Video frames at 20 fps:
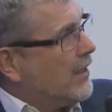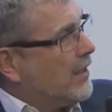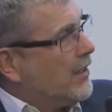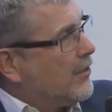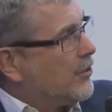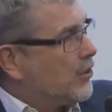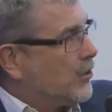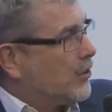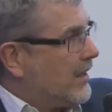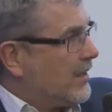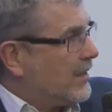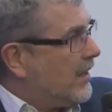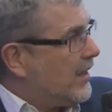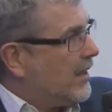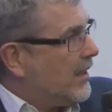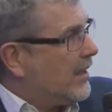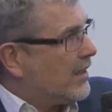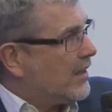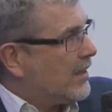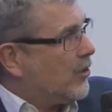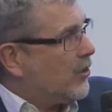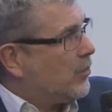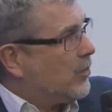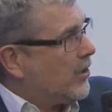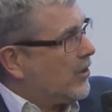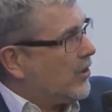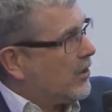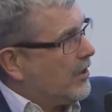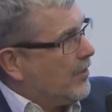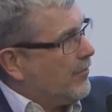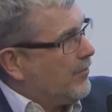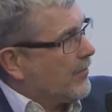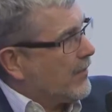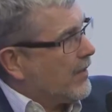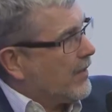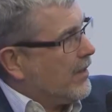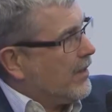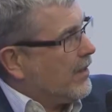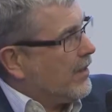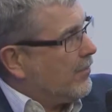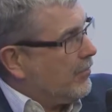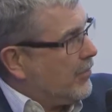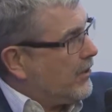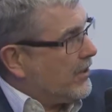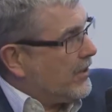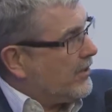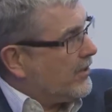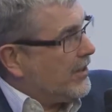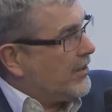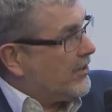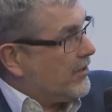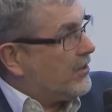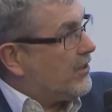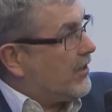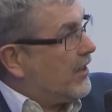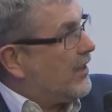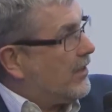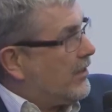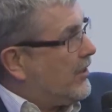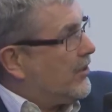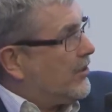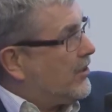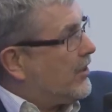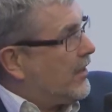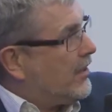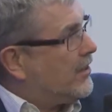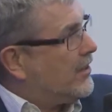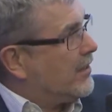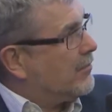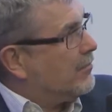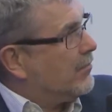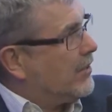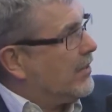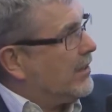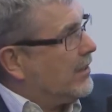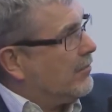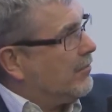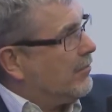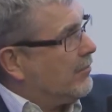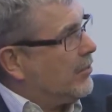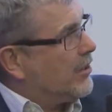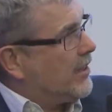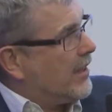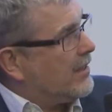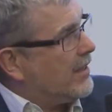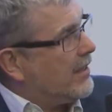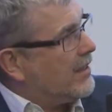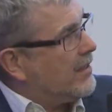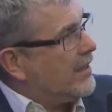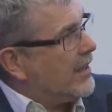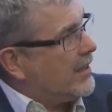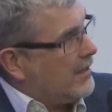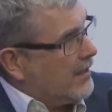So I think it can work, but it's challenging. But I think that